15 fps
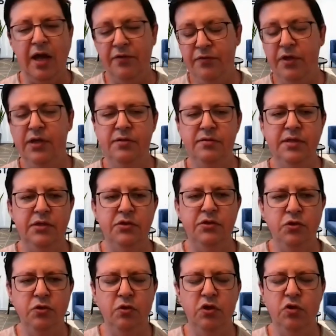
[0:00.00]
I think
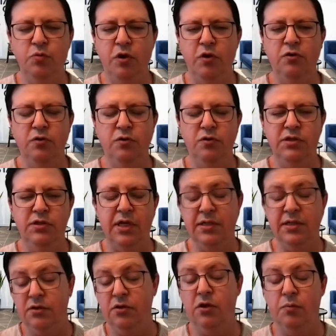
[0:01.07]
that you should look at partners
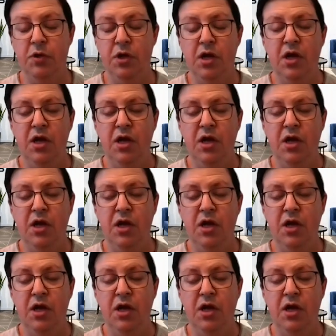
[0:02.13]
as a startup,